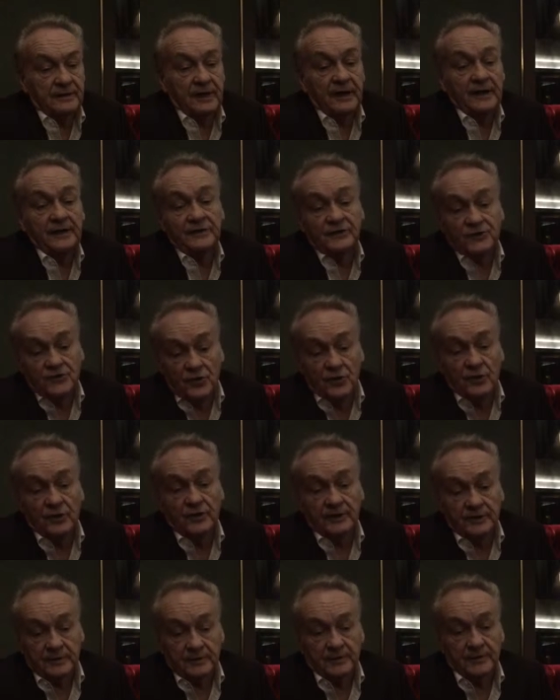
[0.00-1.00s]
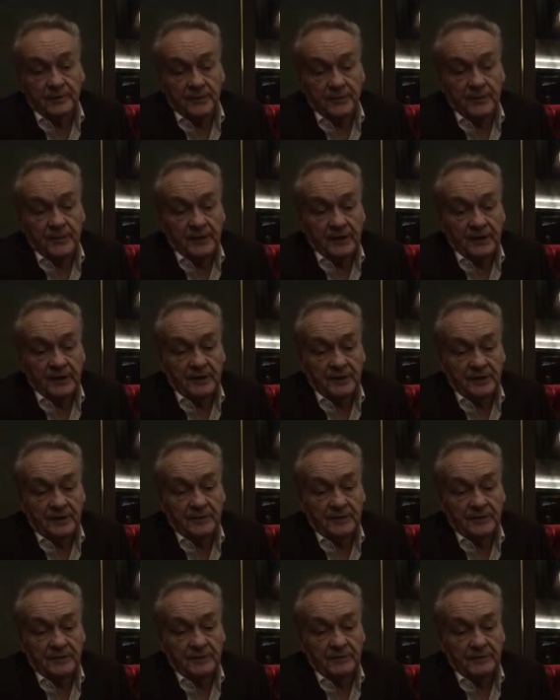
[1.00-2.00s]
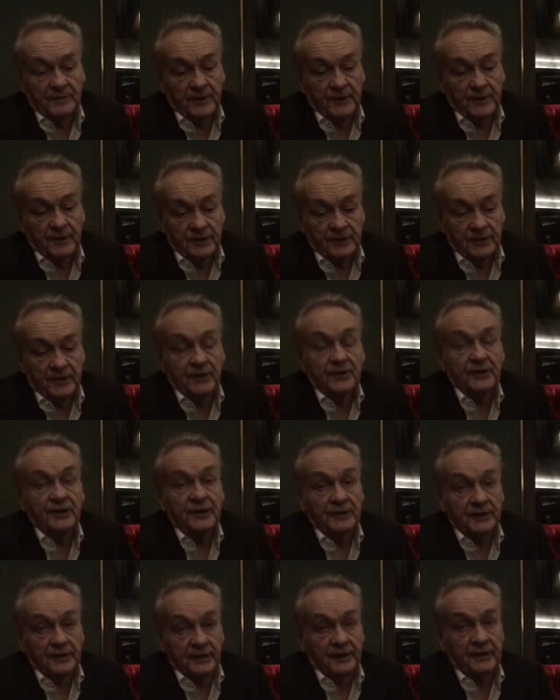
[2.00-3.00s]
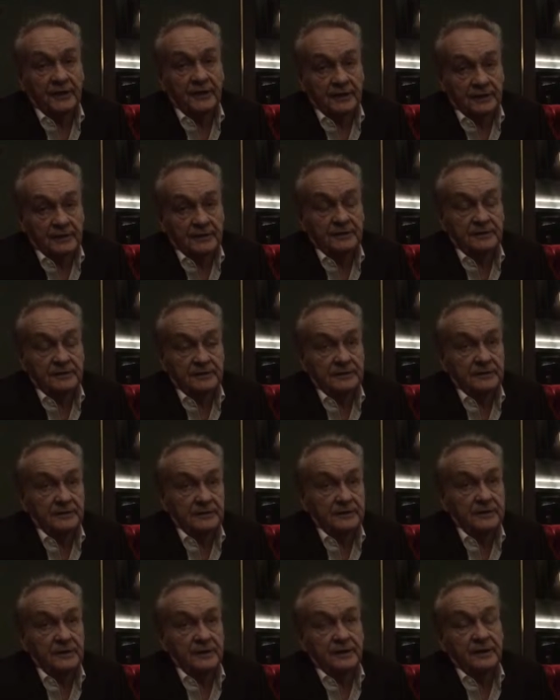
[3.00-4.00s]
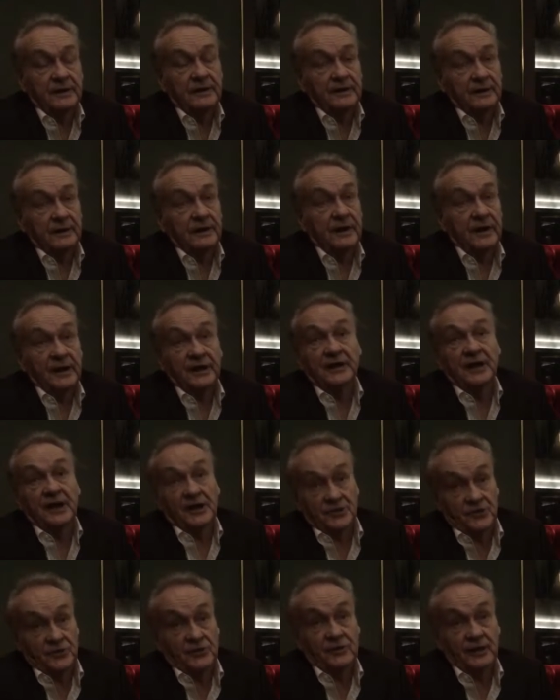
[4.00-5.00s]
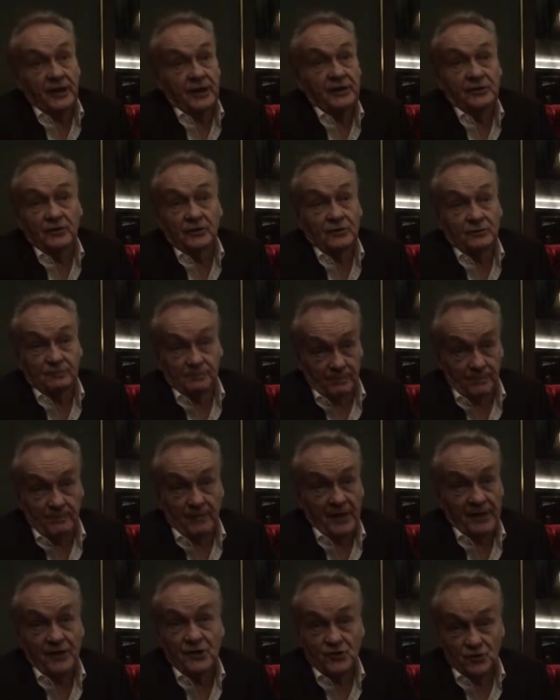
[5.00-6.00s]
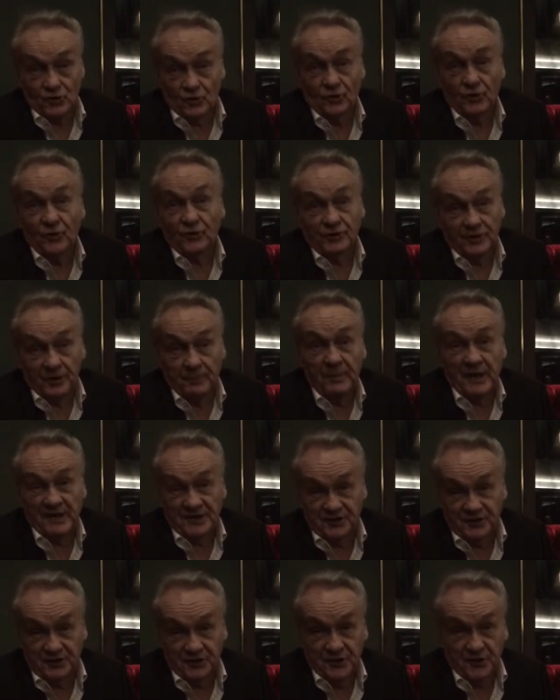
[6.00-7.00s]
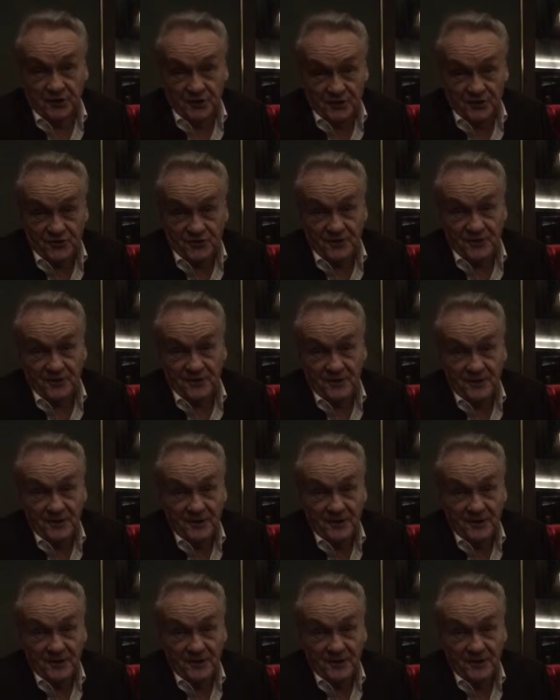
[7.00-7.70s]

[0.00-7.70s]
I enjoyed being being here in England. I cut, I managed to cut the best years.